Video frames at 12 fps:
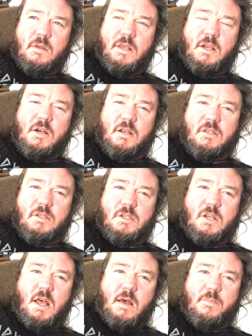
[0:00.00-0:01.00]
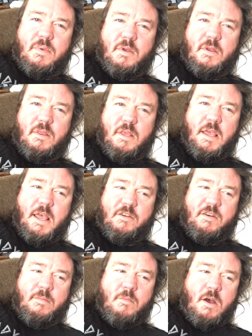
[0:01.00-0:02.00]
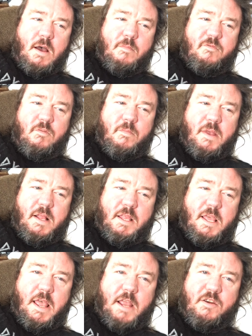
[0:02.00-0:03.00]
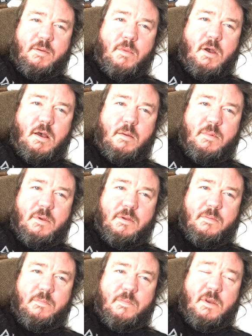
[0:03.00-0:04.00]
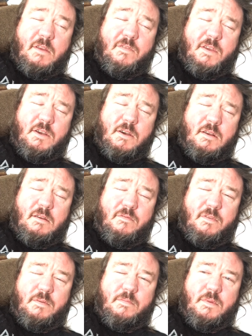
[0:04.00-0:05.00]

He couldn't stop the angry mob from being the angry mob. And if he could have, he,